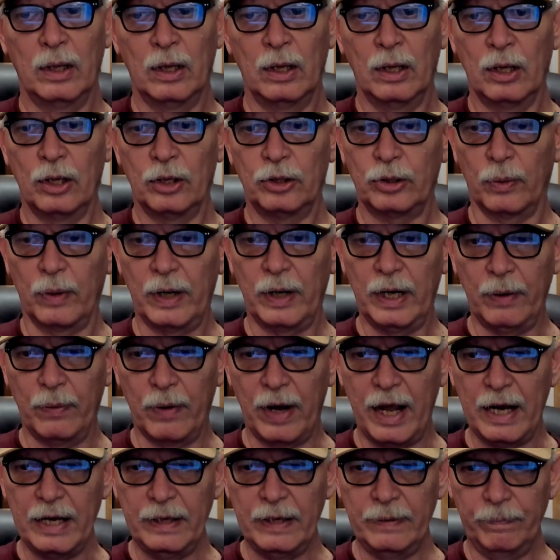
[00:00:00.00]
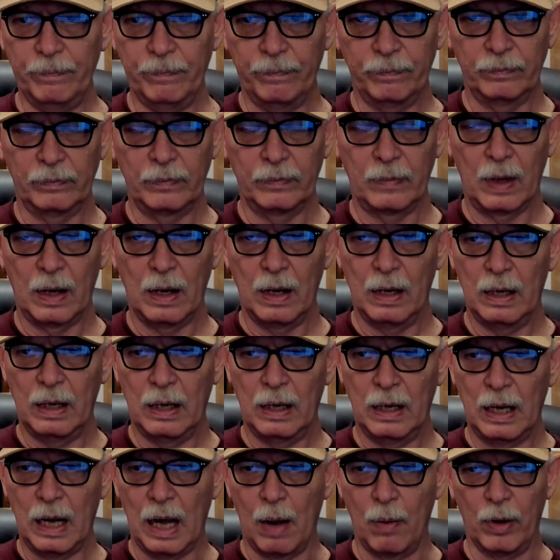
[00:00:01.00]
So anyway,
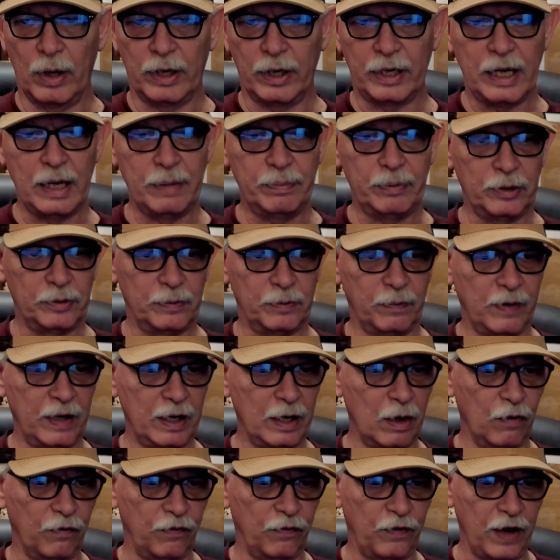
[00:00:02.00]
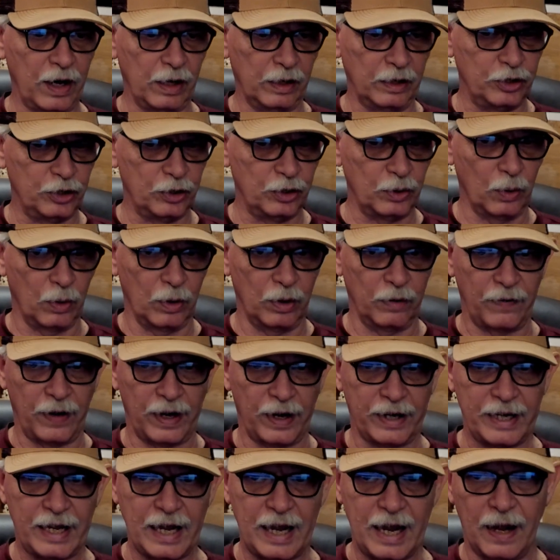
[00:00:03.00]
I want to keep this video fairly short if I
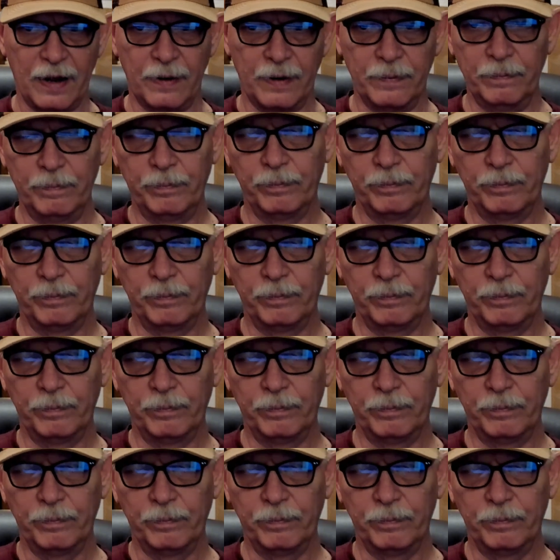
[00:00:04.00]
can.